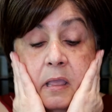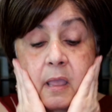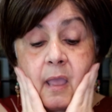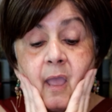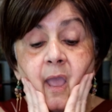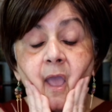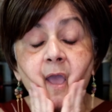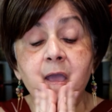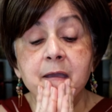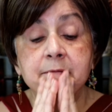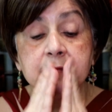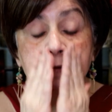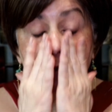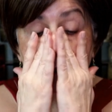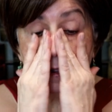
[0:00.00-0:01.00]

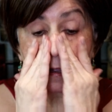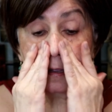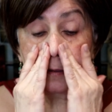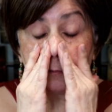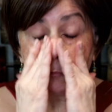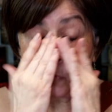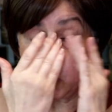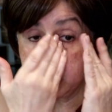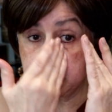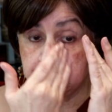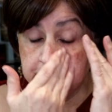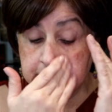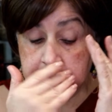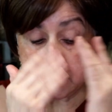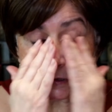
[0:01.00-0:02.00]
And
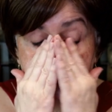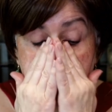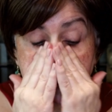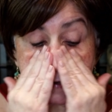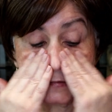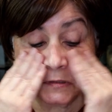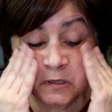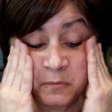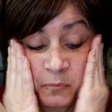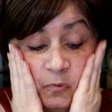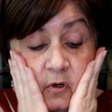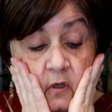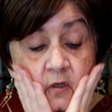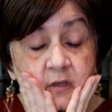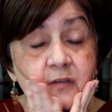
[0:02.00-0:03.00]
brushes. They do have some
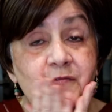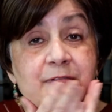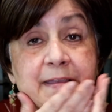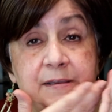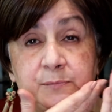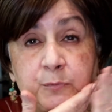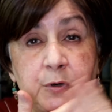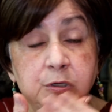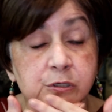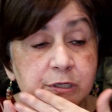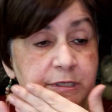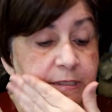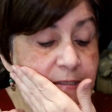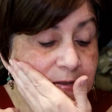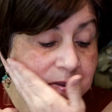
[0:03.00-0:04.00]
brushes, face
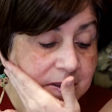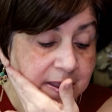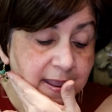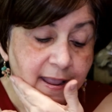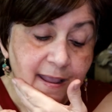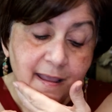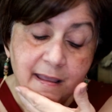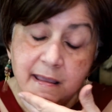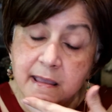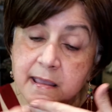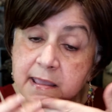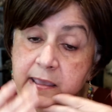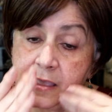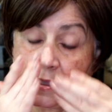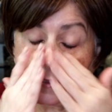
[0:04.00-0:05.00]
brushes.
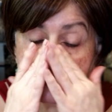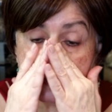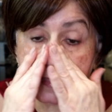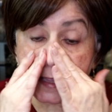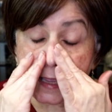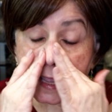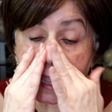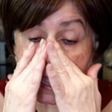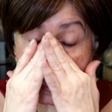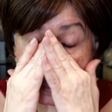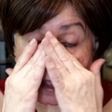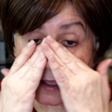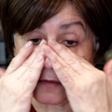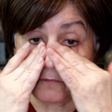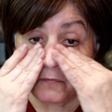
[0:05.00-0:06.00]
And they
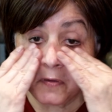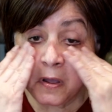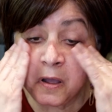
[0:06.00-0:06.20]
have